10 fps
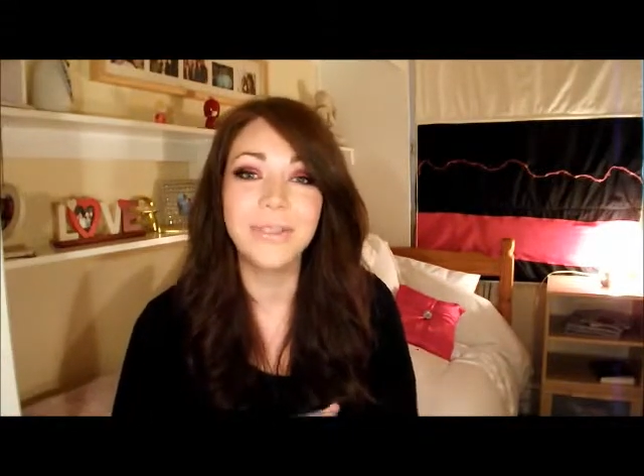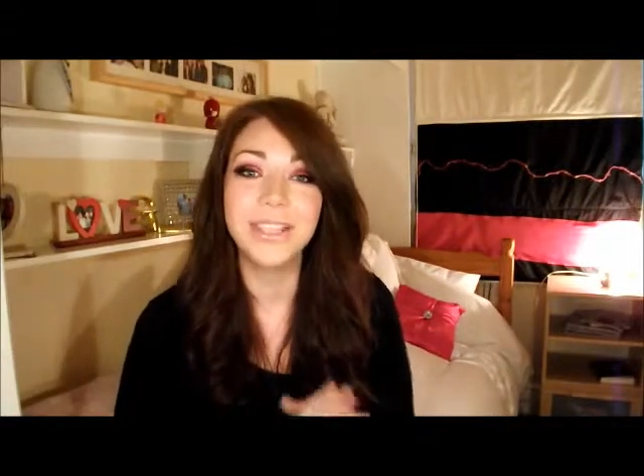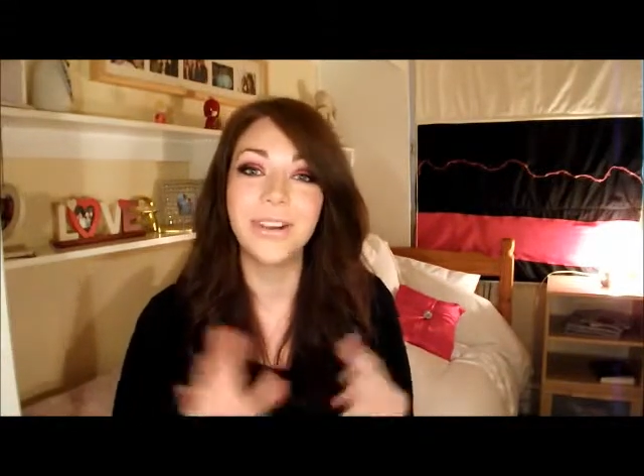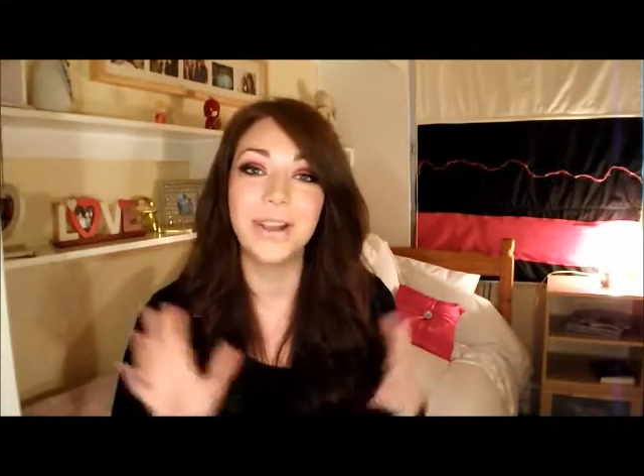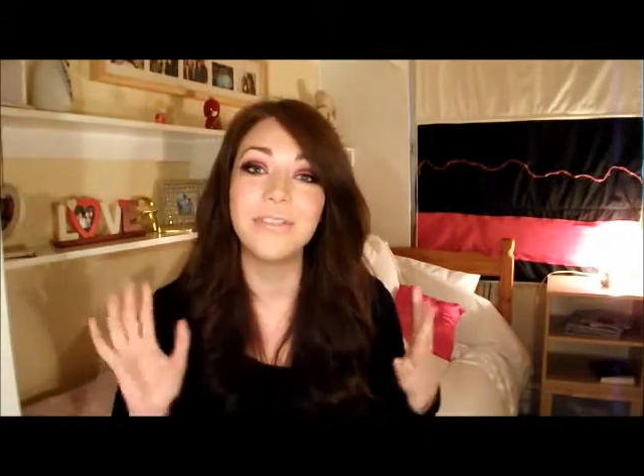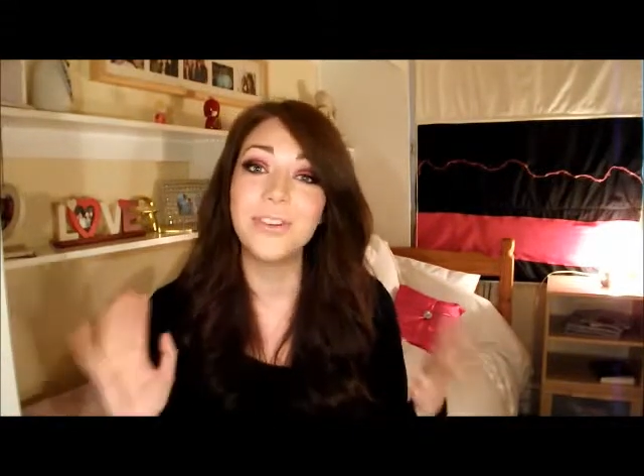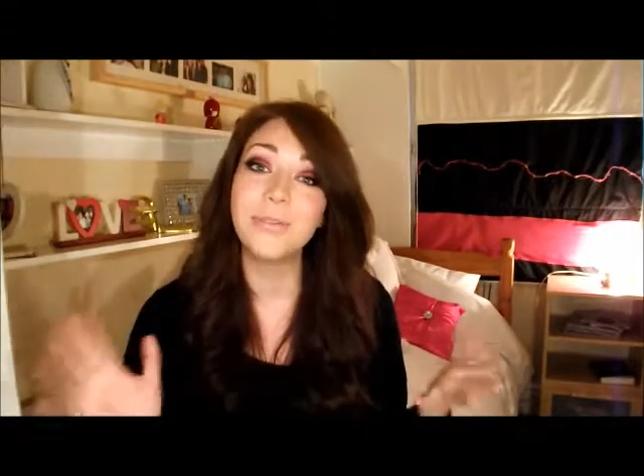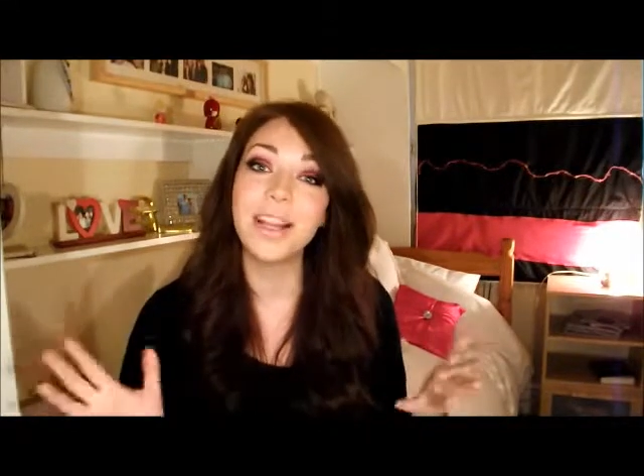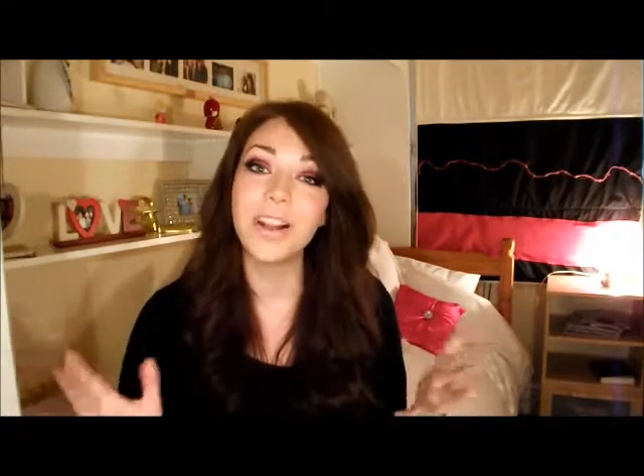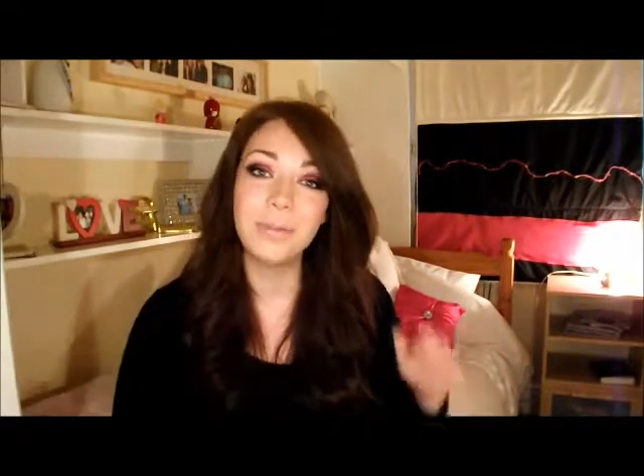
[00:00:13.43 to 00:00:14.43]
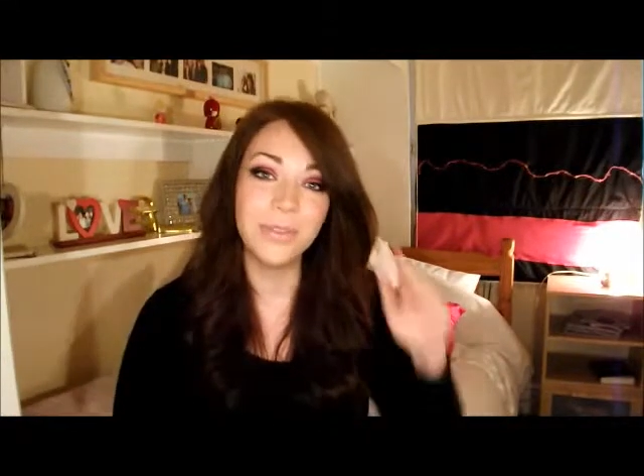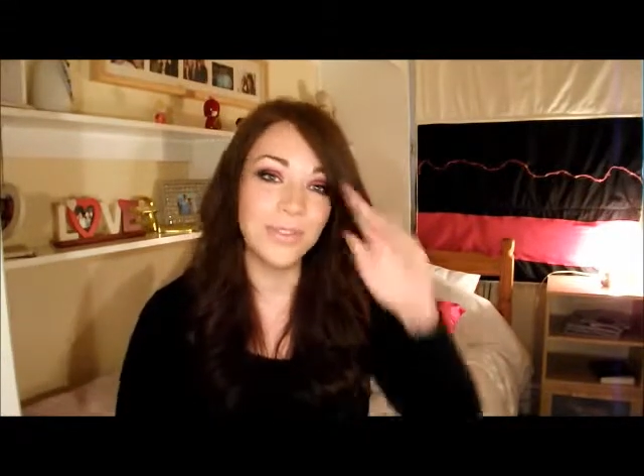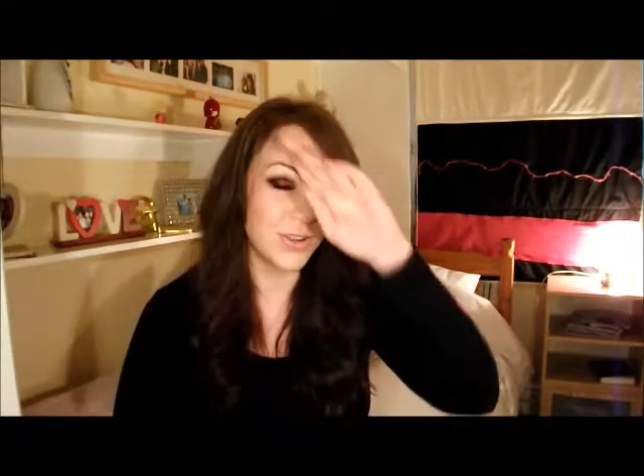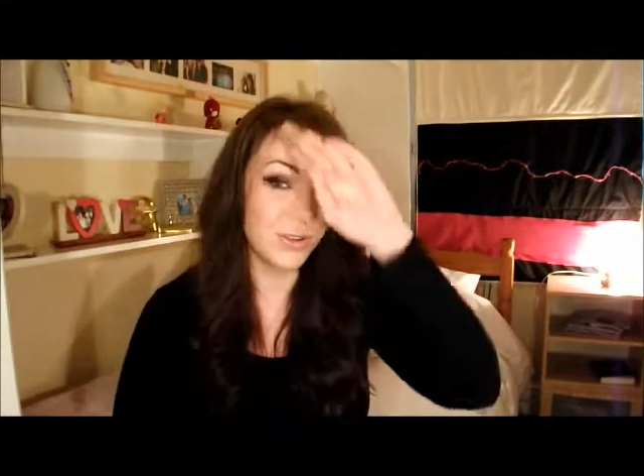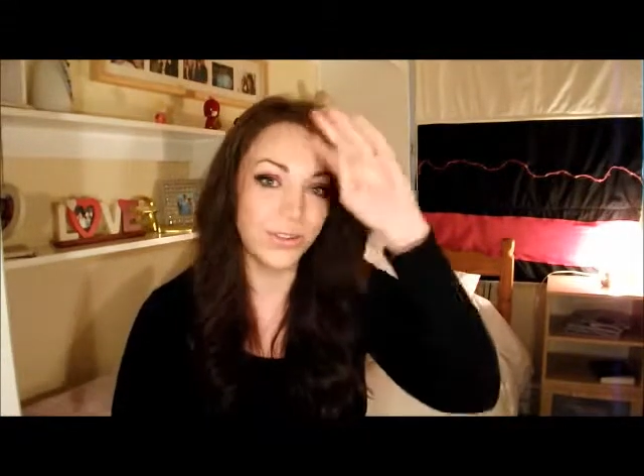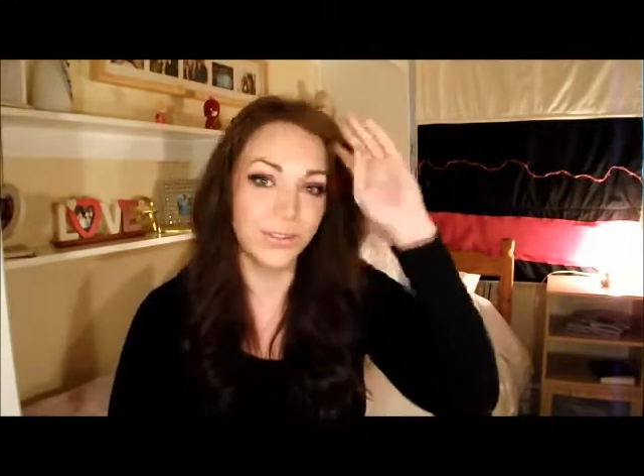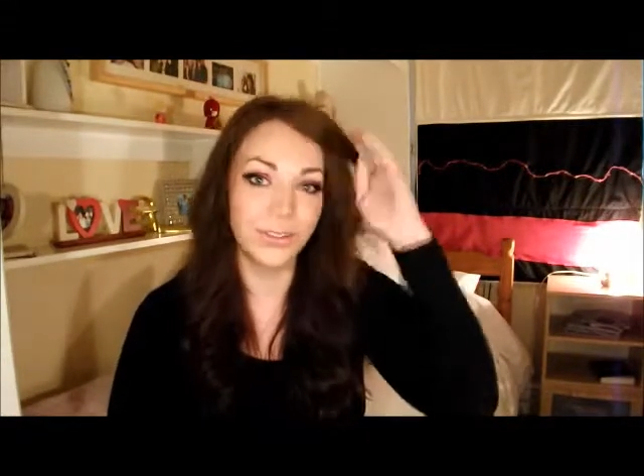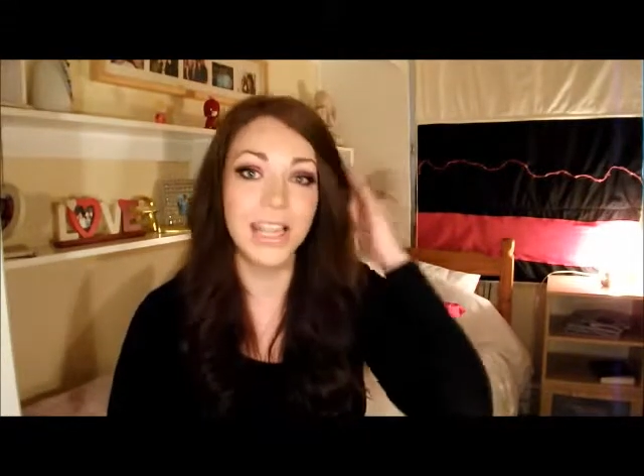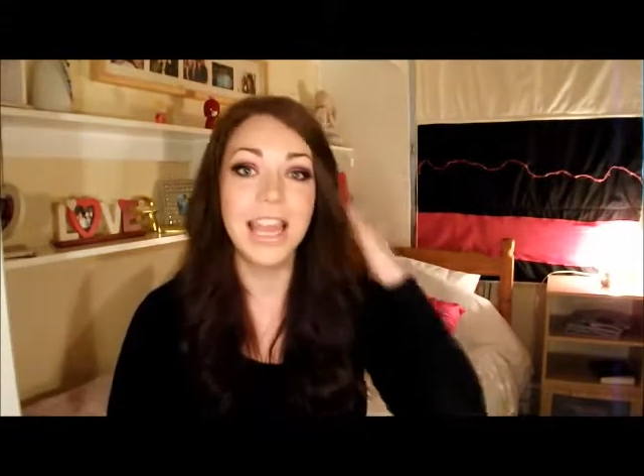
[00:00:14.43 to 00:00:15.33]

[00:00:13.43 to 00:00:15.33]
so I'm filming a couple of tutorials